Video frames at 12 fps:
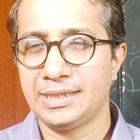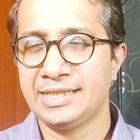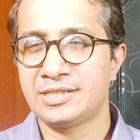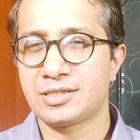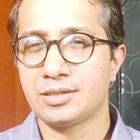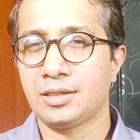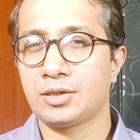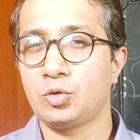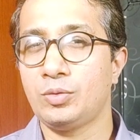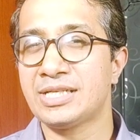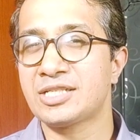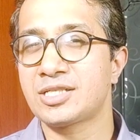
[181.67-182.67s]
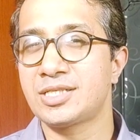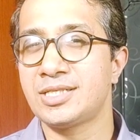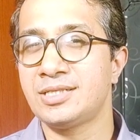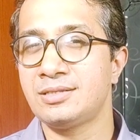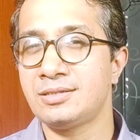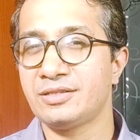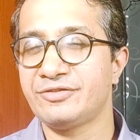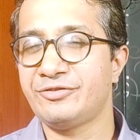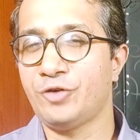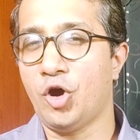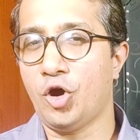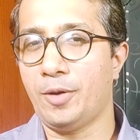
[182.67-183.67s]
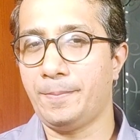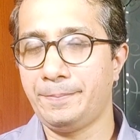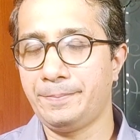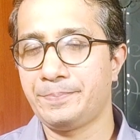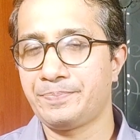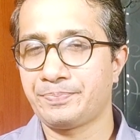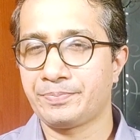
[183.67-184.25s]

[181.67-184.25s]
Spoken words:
It's a question form